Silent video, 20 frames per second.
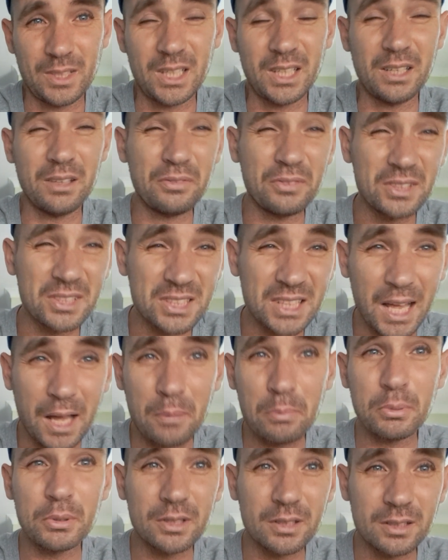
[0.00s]
And if this
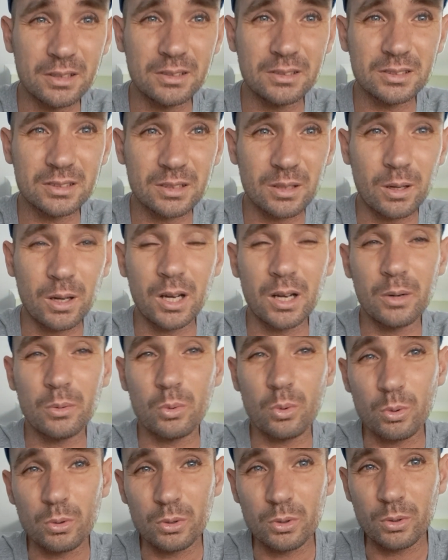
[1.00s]
happens, I
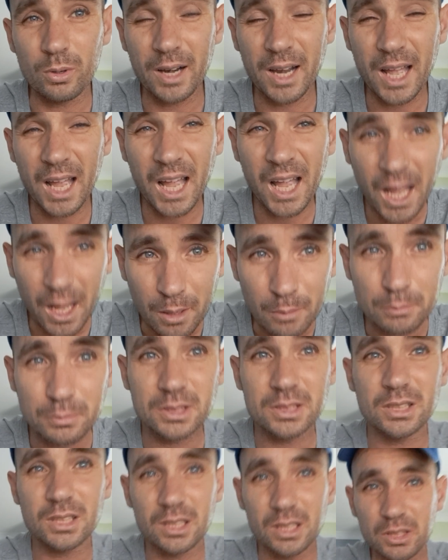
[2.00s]
will do an
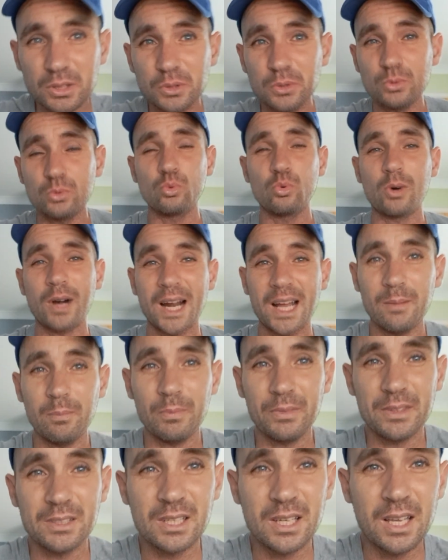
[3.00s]
absolute
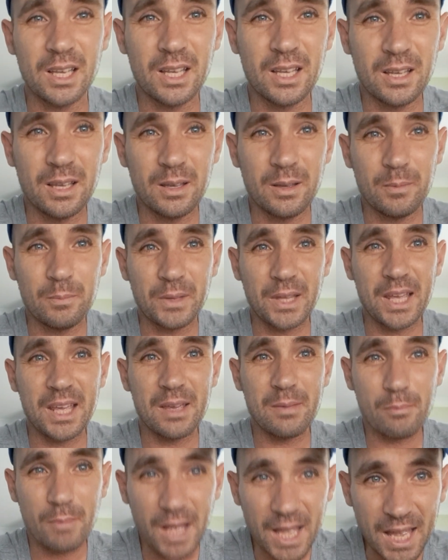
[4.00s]
rant.
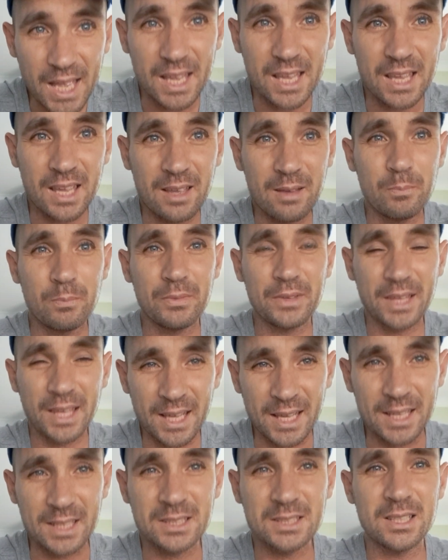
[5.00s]
He may
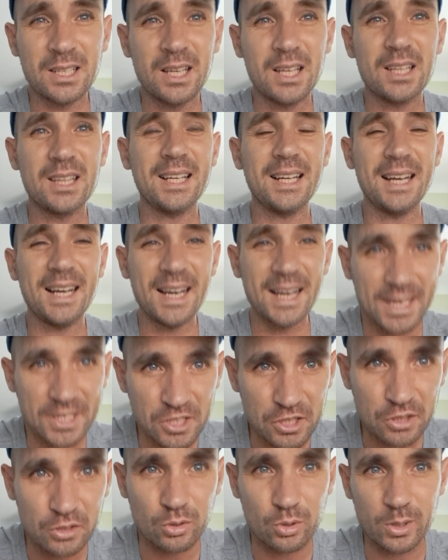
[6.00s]
get the
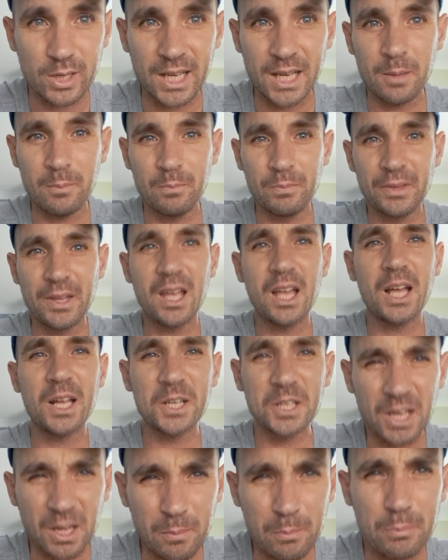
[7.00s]
legendary
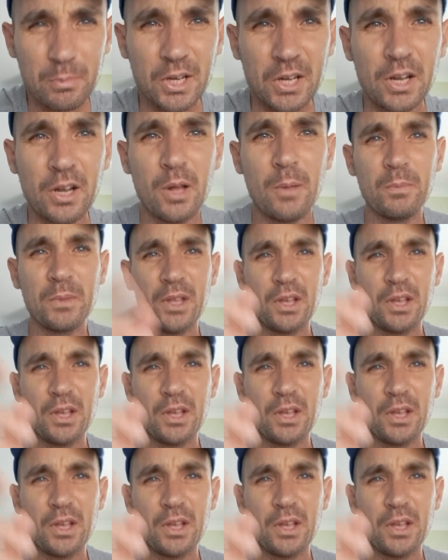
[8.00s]
number